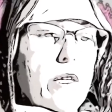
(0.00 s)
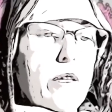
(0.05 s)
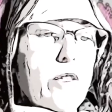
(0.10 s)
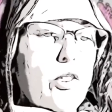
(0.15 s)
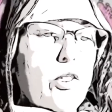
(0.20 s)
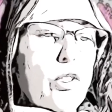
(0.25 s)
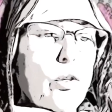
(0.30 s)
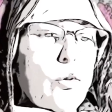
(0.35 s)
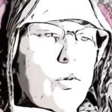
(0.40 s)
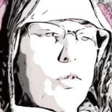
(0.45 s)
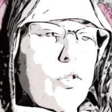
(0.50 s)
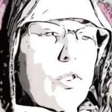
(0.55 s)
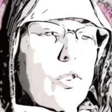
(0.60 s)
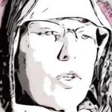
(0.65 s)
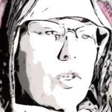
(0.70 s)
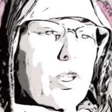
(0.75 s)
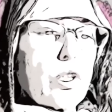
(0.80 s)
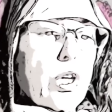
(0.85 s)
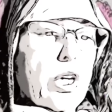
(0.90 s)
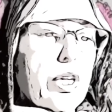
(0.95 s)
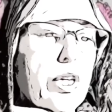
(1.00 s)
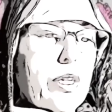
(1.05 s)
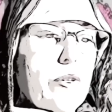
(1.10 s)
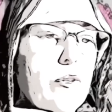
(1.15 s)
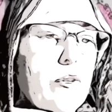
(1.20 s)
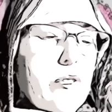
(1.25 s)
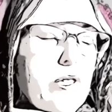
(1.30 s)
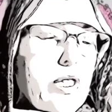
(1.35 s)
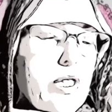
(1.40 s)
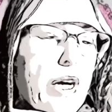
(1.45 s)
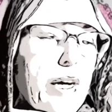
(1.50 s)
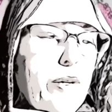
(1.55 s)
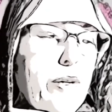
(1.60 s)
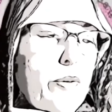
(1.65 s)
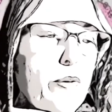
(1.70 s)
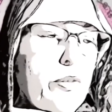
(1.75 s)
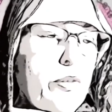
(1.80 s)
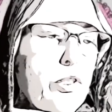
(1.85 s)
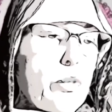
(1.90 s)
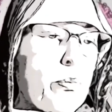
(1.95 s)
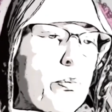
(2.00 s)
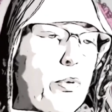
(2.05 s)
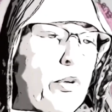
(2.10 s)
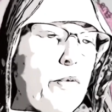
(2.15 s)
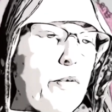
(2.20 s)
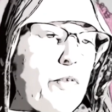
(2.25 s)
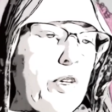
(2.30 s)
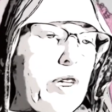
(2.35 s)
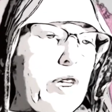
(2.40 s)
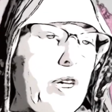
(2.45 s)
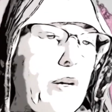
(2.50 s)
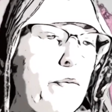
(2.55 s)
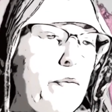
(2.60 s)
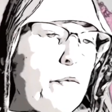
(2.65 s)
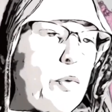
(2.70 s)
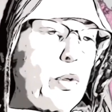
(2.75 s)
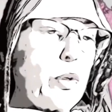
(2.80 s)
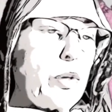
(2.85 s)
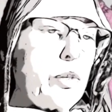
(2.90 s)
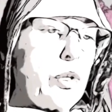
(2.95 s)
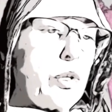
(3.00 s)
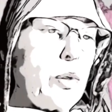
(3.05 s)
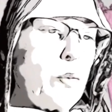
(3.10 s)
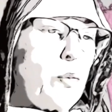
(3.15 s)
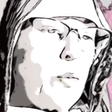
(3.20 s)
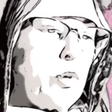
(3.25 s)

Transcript: The children of God are entitled to perfect comfort,